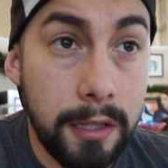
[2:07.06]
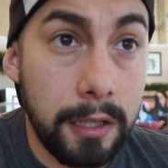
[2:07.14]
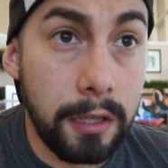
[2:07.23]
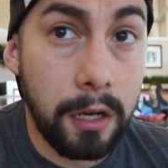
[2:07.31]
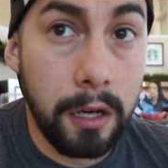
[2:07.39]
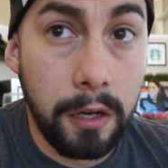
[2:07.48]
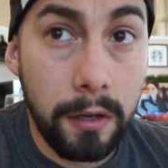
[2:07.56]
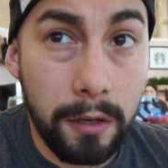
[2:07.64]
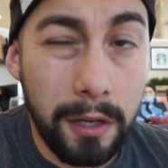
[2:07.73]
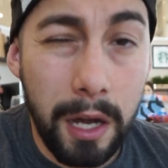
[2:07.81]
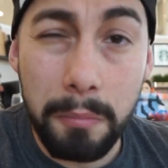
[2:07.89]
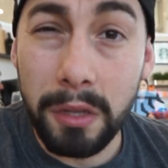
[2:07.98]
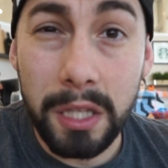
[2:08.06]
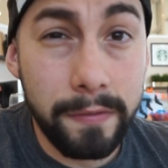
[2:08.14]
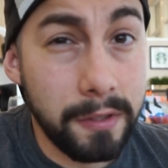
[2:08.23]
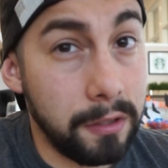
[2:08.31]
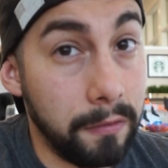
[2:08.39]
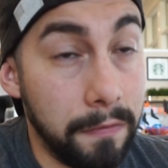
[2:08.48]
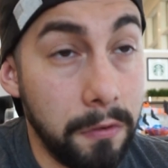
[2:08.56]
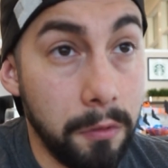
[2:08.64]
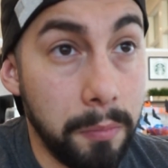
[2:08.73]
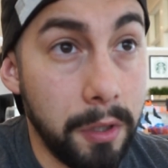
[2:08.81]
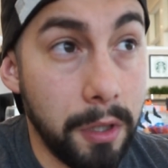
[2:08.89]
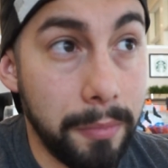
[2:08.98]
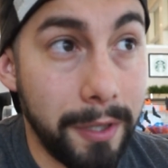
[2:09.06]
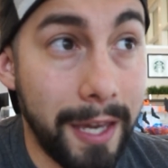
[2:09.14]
the, I believe it's the fuel pump